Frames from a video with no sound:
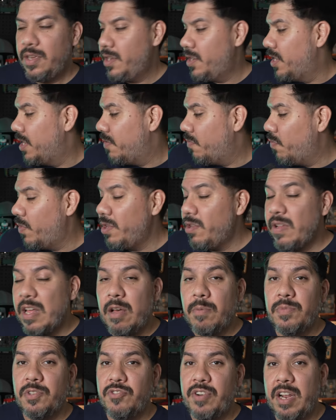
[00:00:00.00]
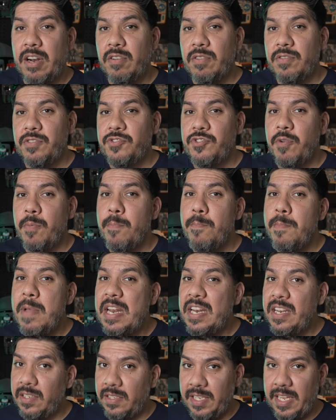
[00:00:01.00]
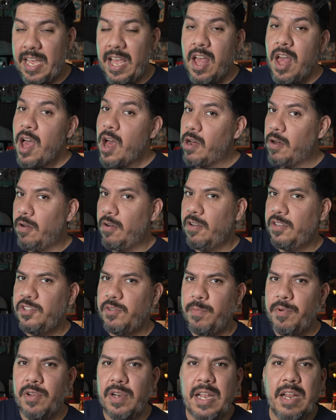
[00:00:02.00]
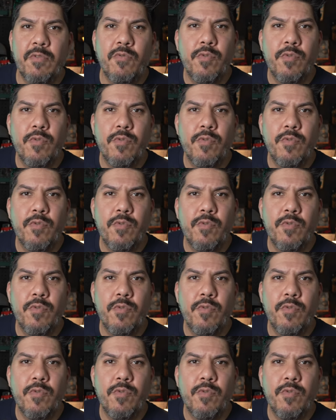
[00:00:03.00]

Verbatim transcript: it will help the channel tremendously. I'll also put a